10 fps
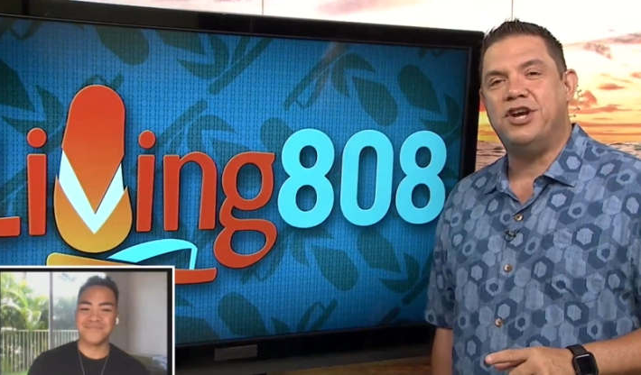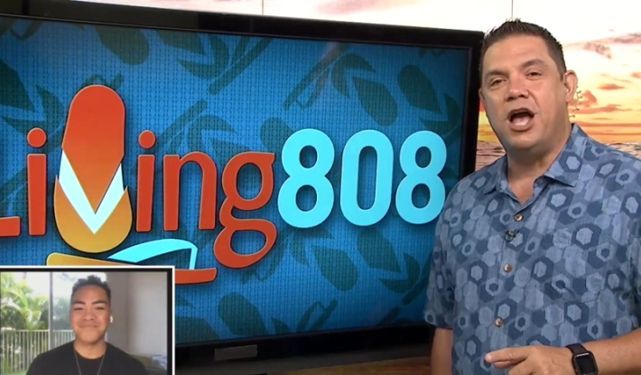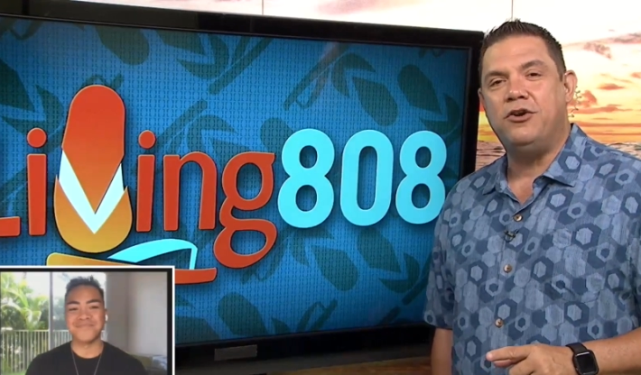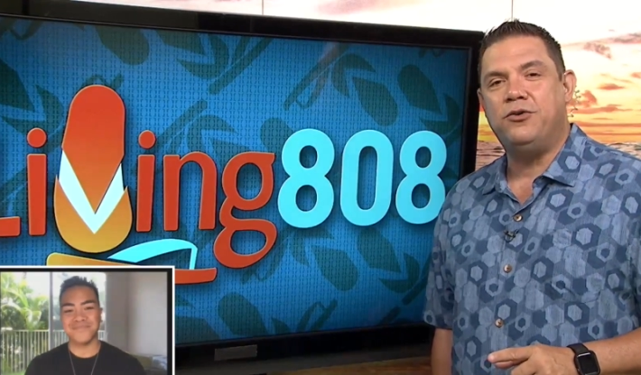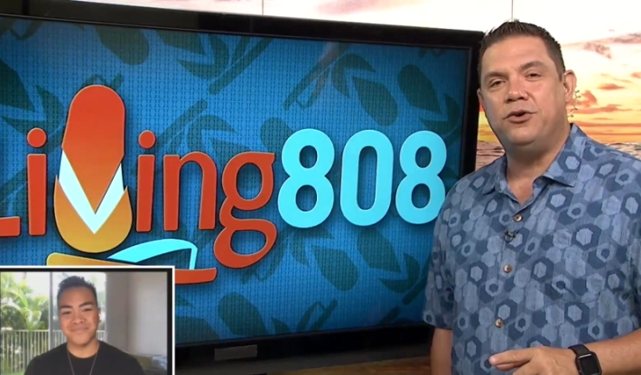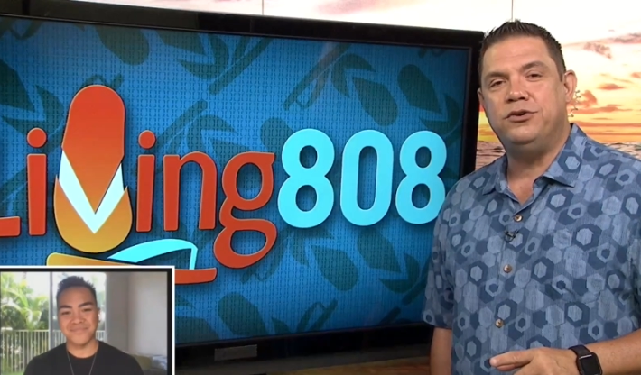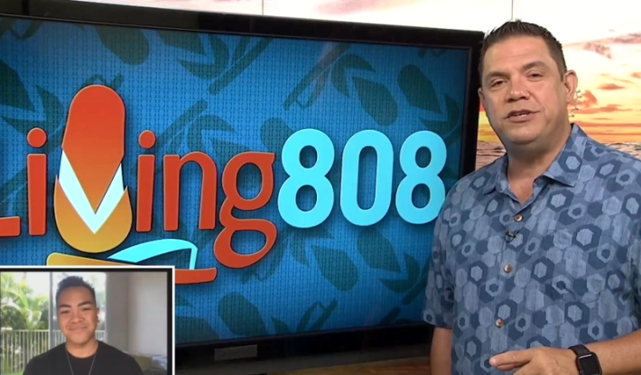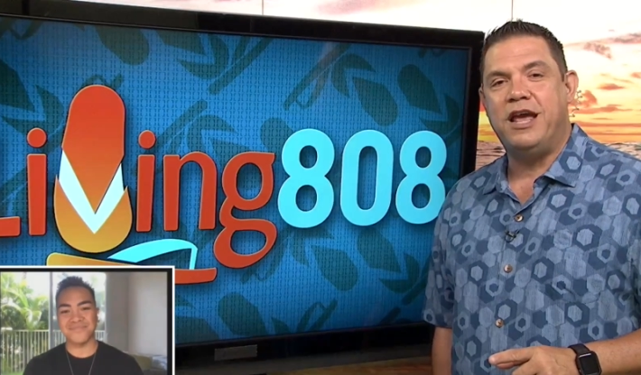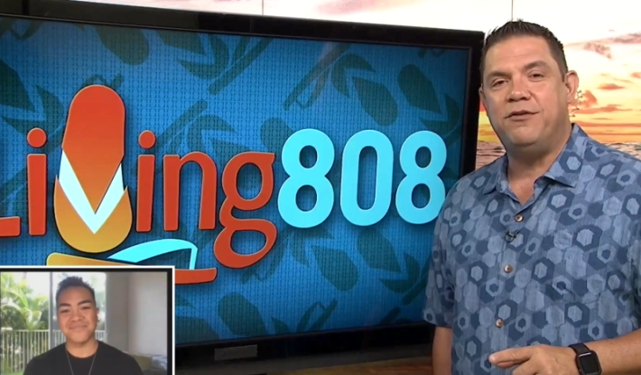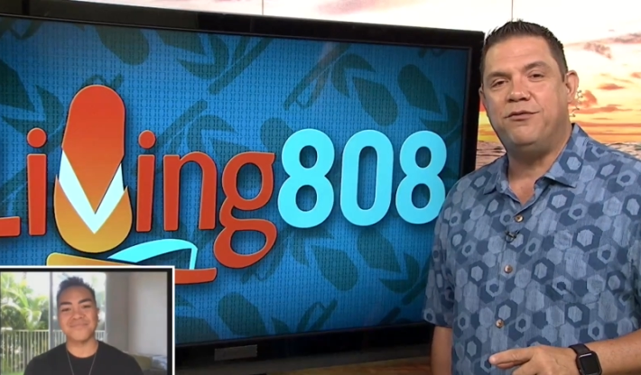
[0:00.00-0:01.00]
Speaker 1: John
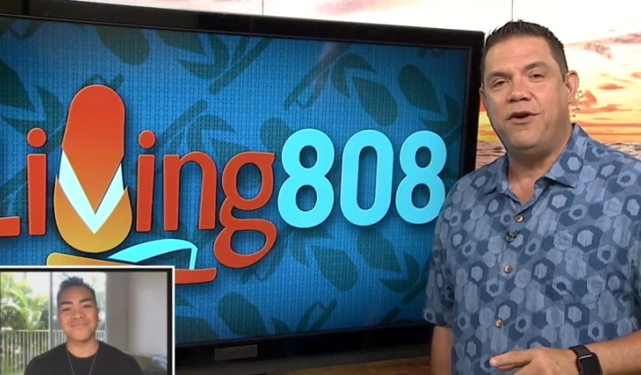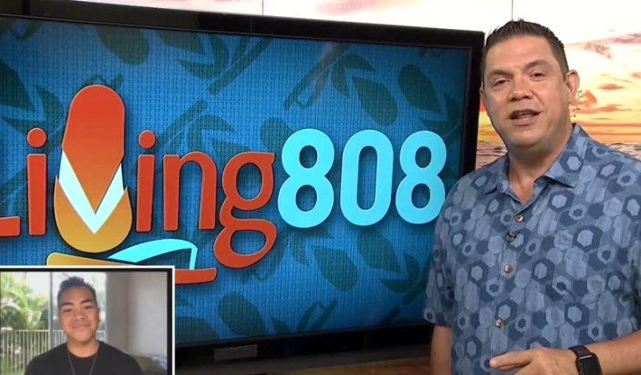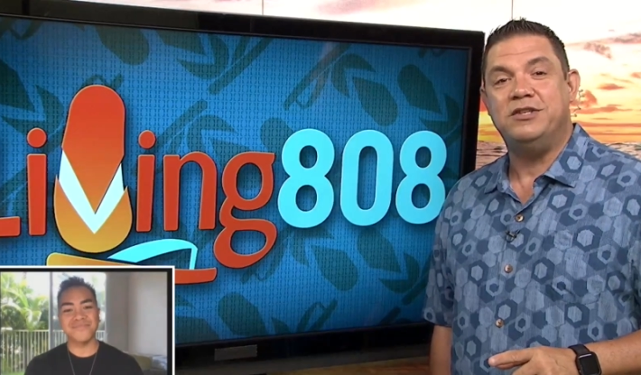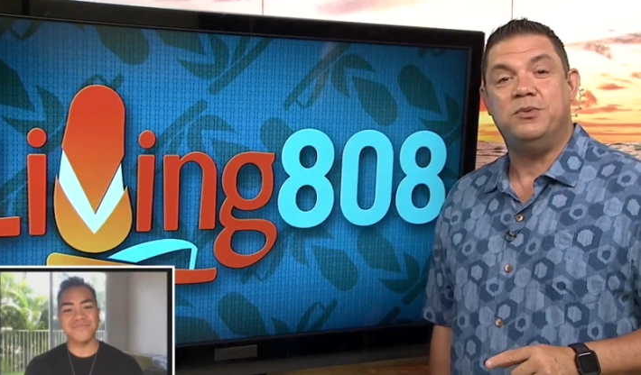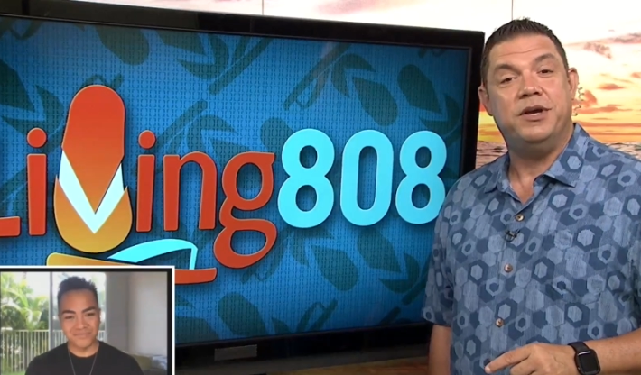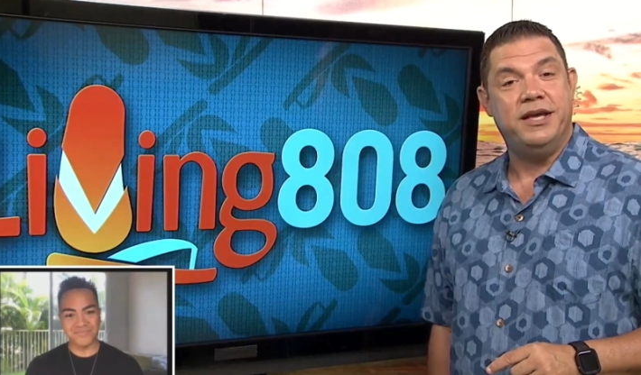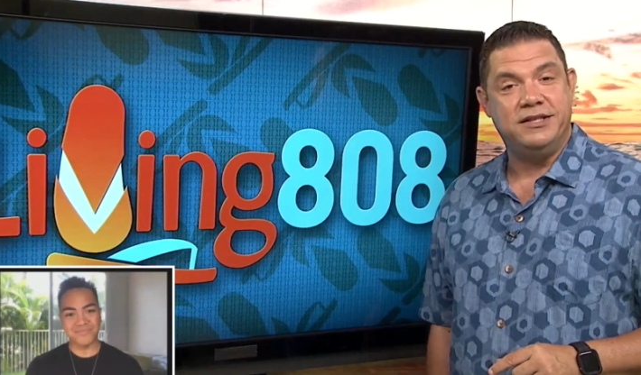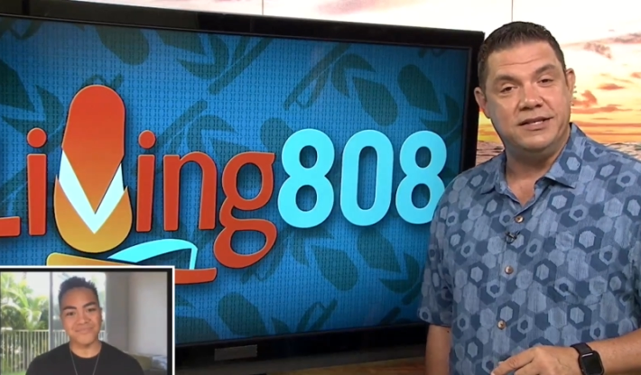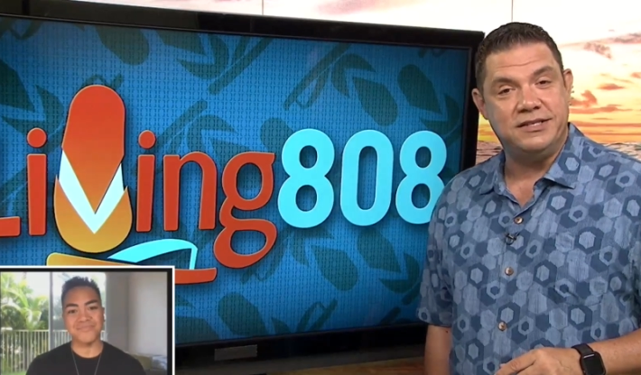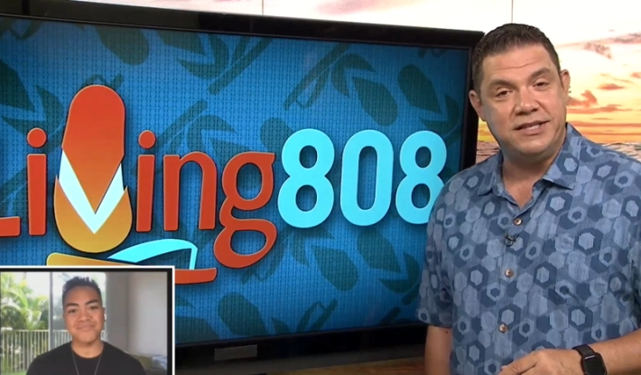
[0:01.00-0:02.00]
Cruz and friends will
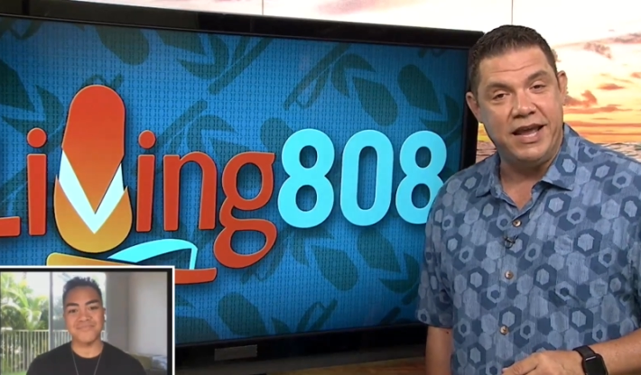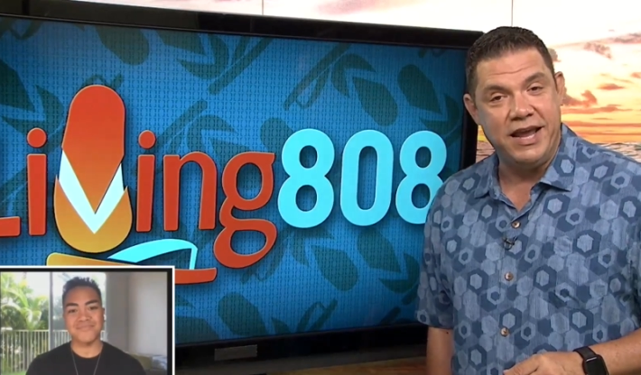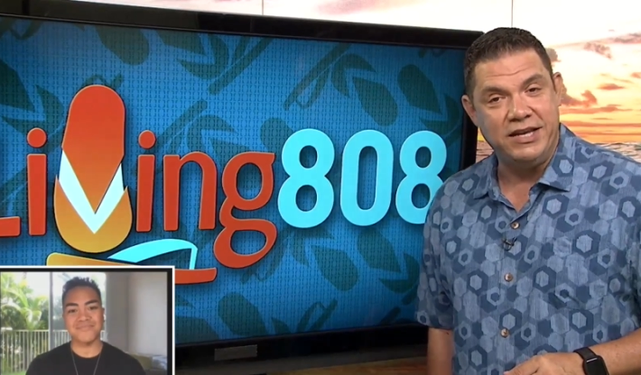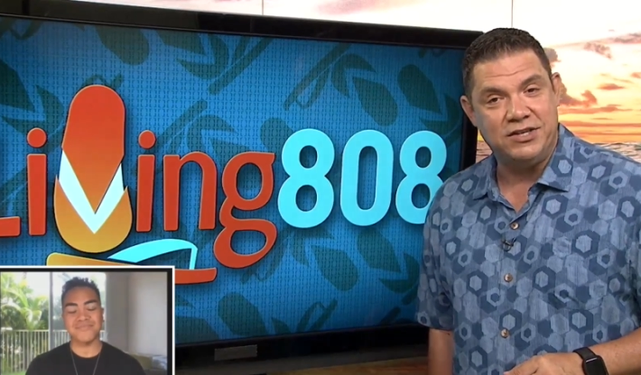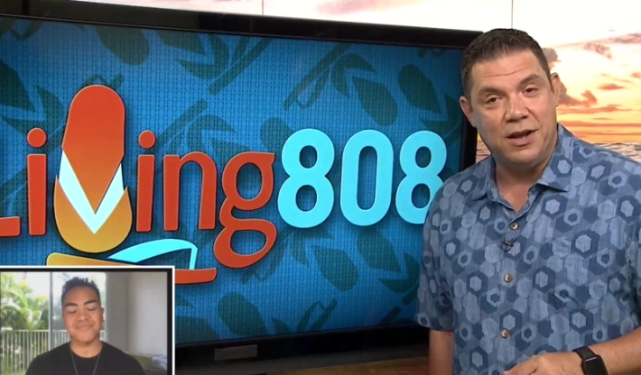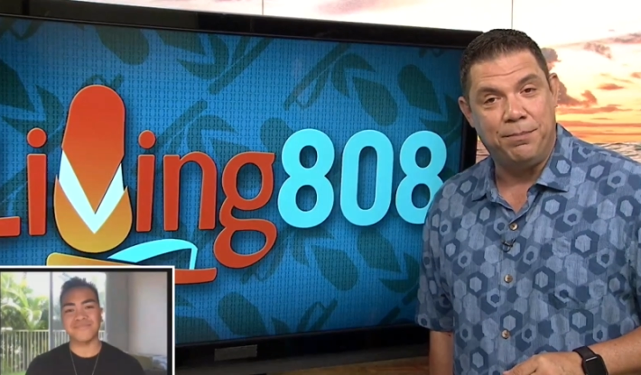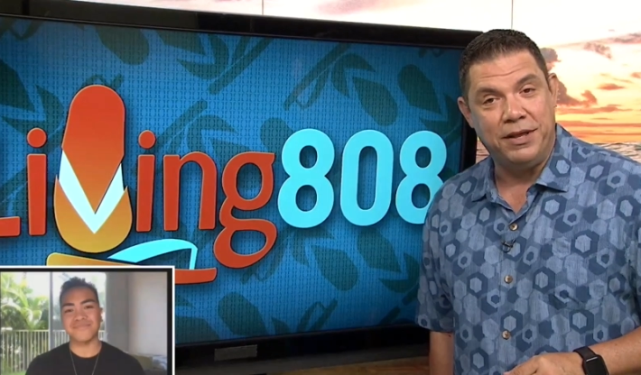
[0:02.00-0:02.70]
hit the stage,